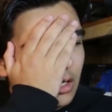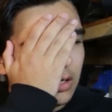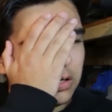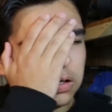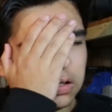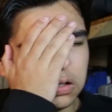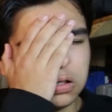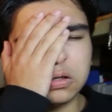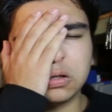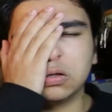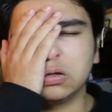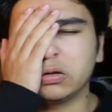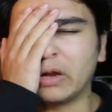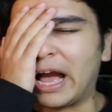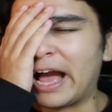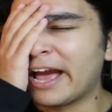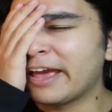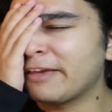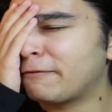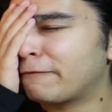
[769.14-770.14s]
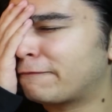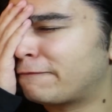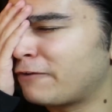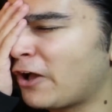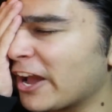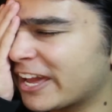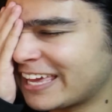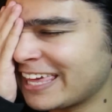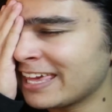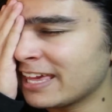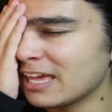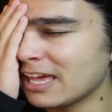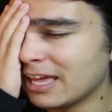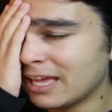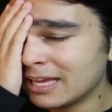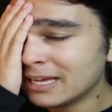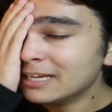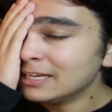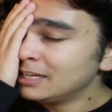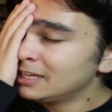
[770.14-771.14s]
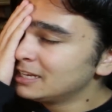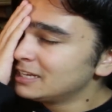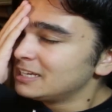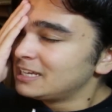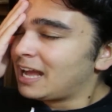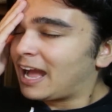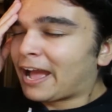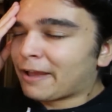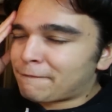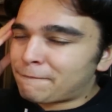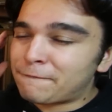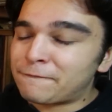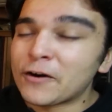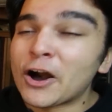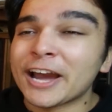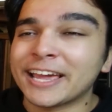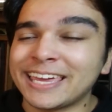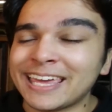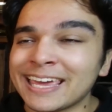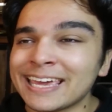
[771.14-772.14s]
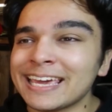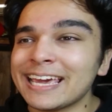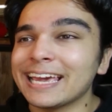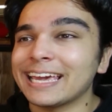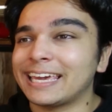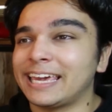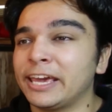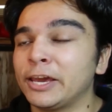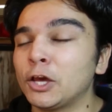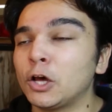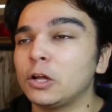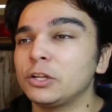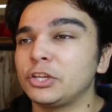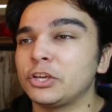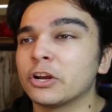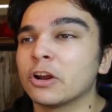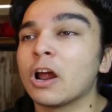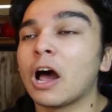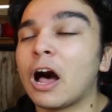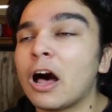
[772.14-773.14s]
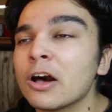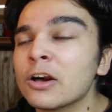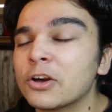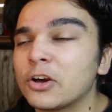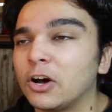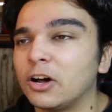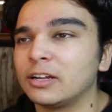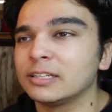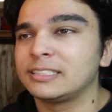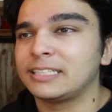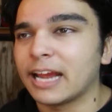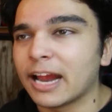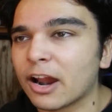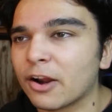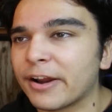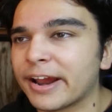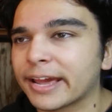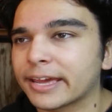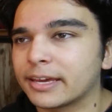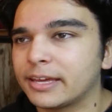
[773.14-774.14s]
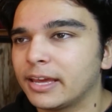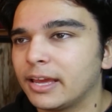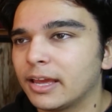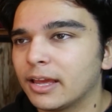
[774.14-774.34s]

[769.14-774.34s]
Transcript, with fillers: I f***ing... I f***ing killed your uncle, Derek!